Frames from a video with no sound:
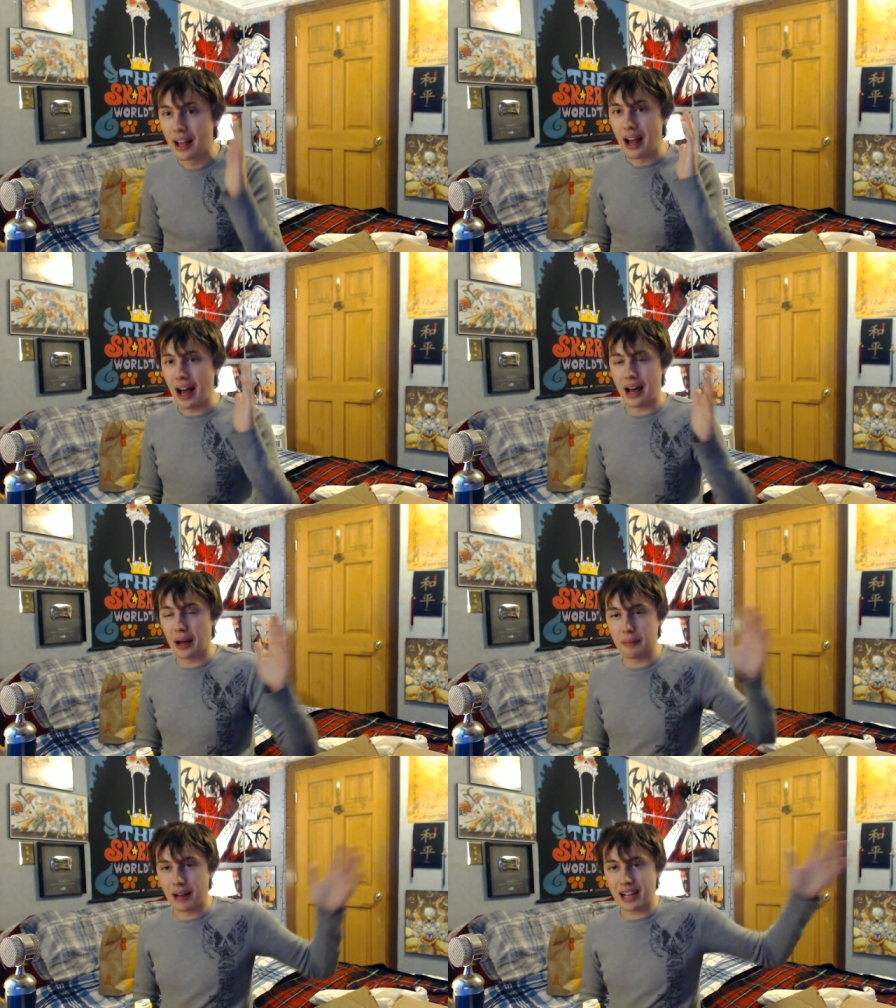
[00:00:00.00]

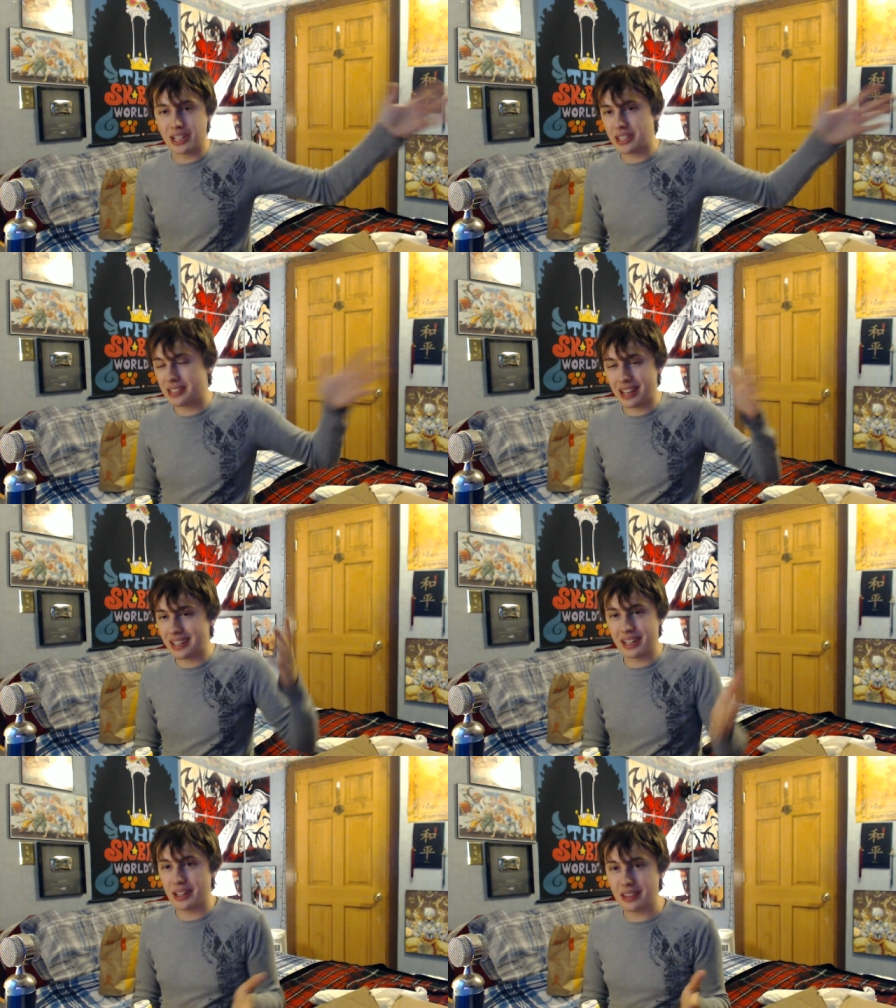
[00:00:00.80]
Um, I just
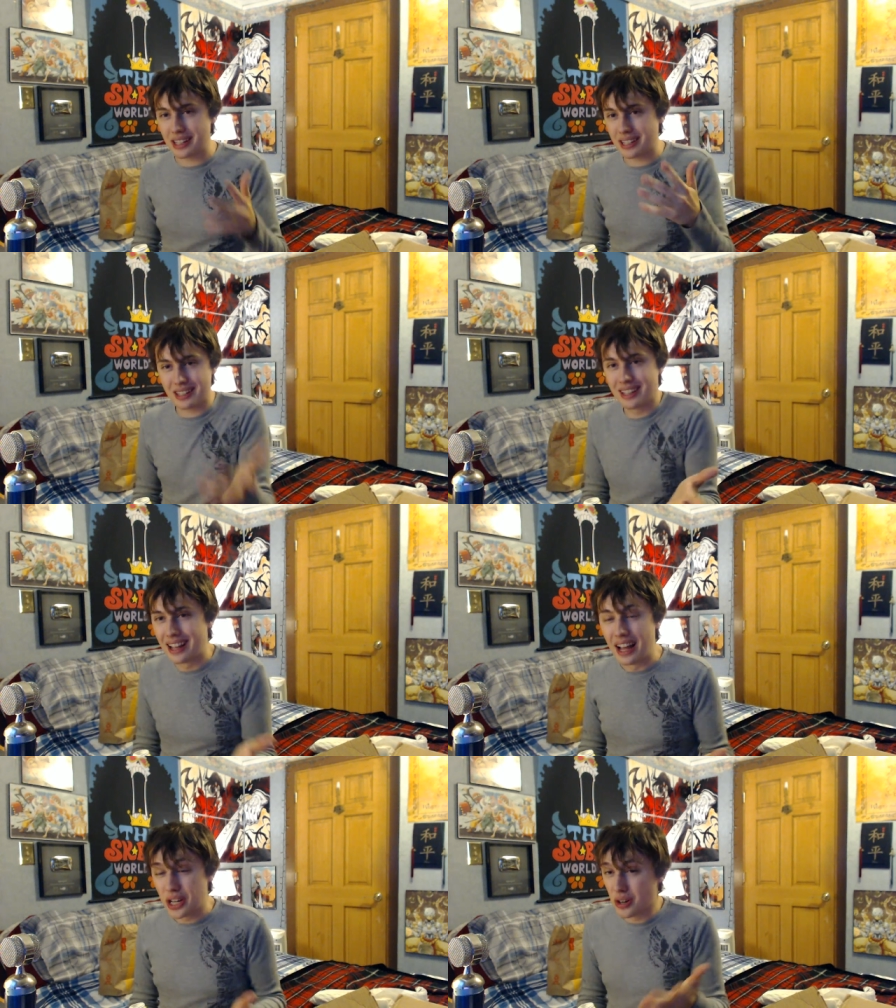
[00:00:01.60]
you, that
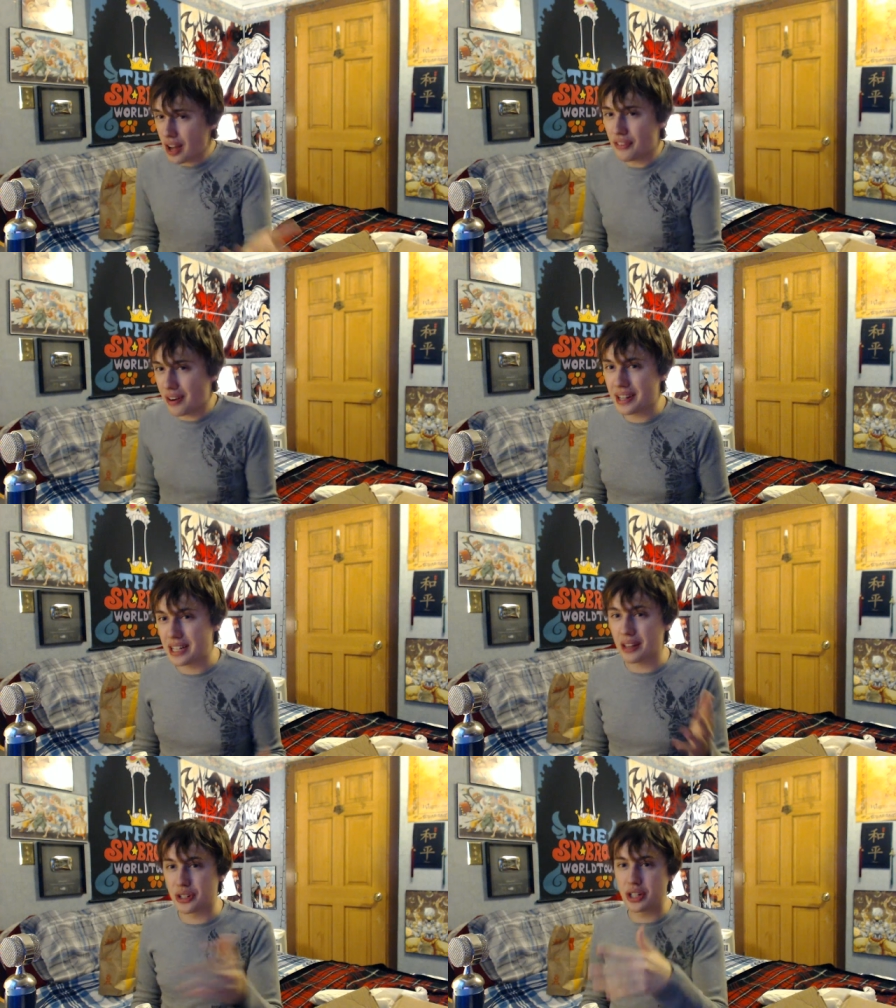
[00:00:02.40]
you're not very
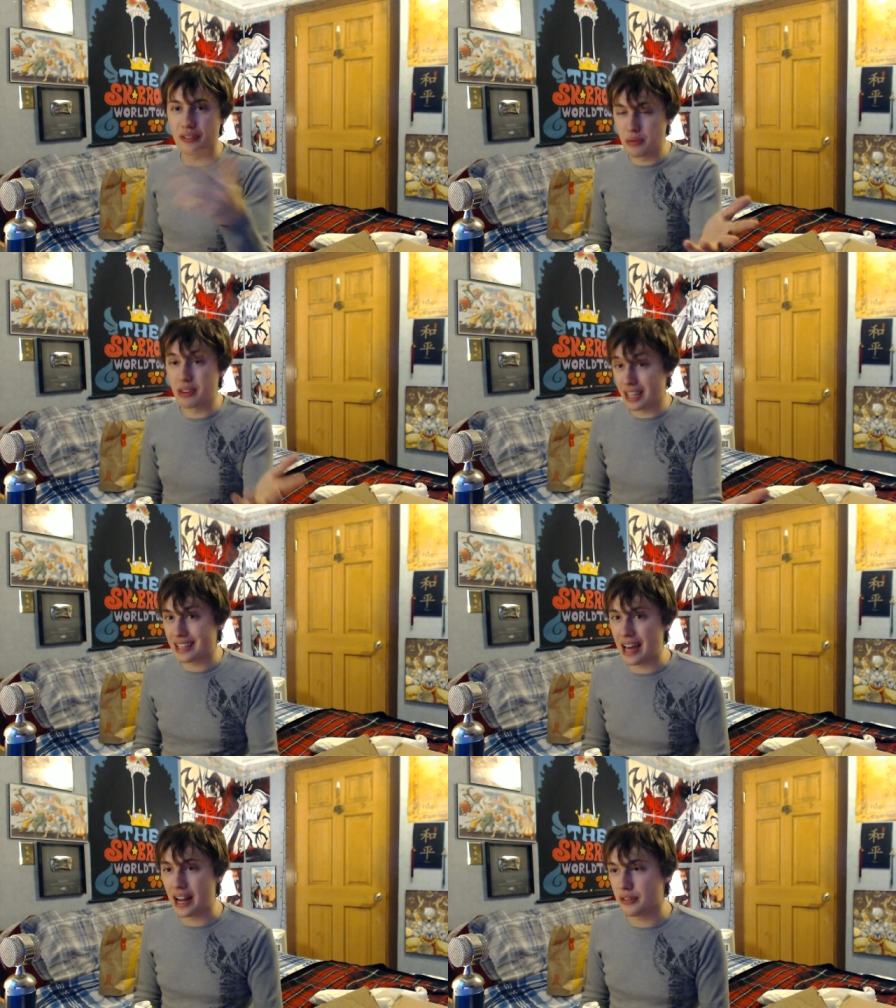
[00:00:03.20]
intelligent if you think
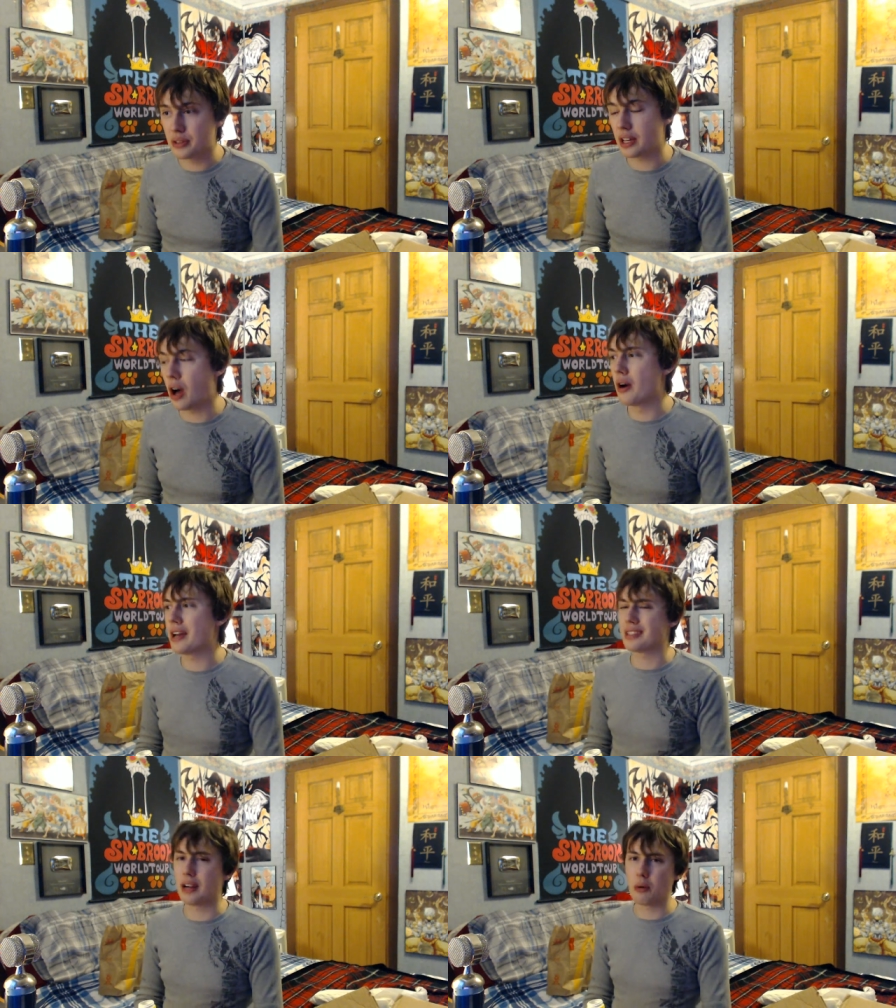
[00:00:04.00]
that. If you think, oh
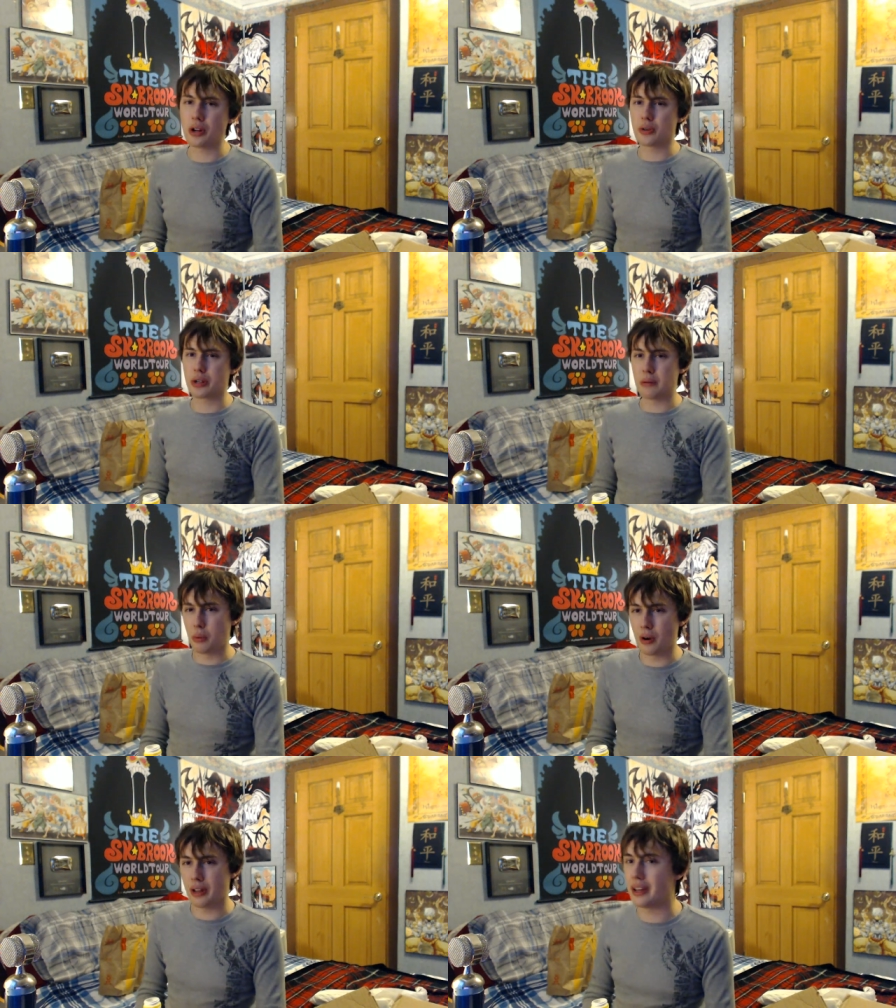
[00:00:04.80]
yes, I watch Rick and
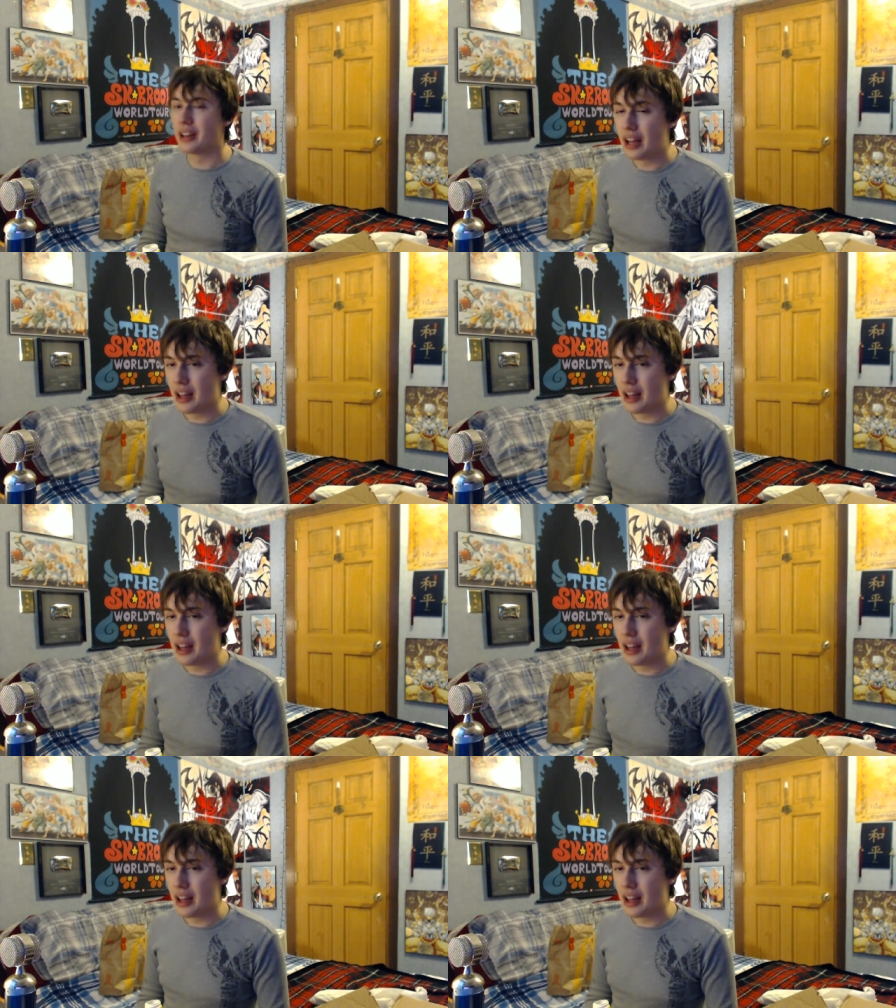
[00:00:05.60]
Morty.